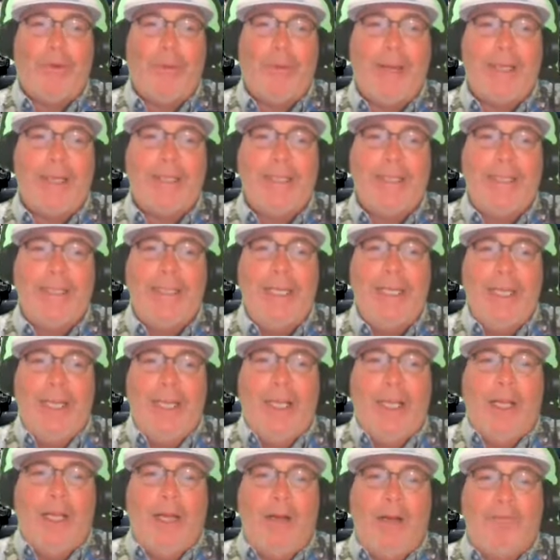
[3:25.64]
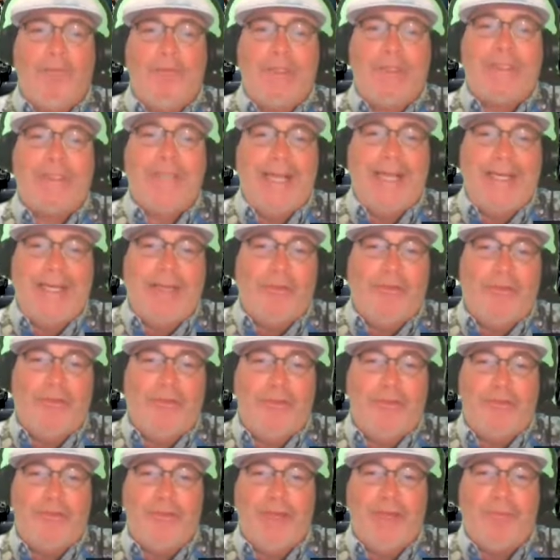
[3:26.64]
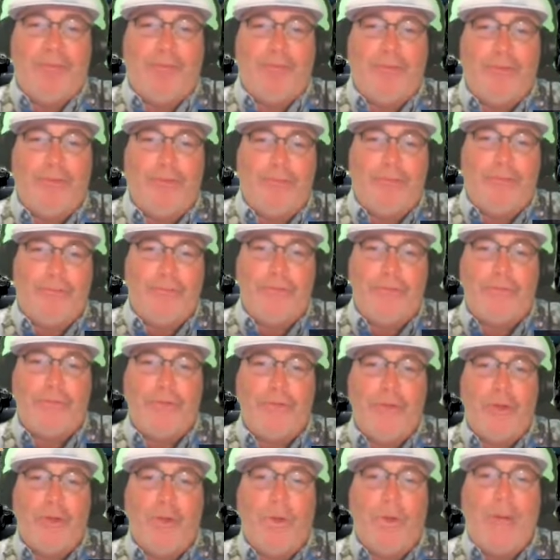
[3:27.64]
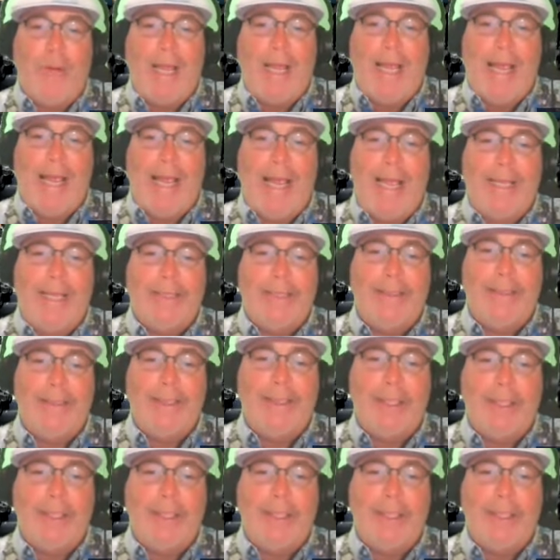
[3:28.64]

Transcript: correctly, of the tenants in San Francisco had